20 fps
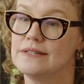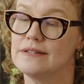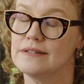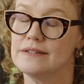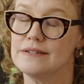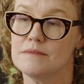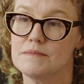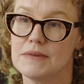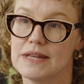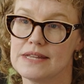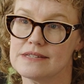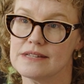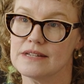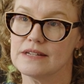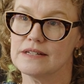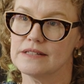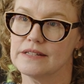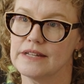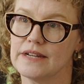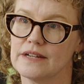did an amazing
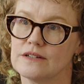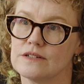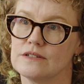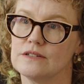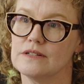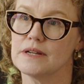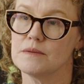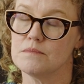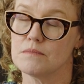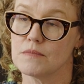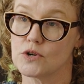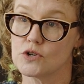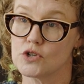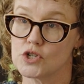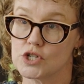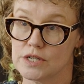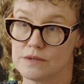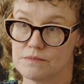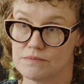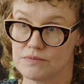clinical
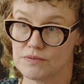immersion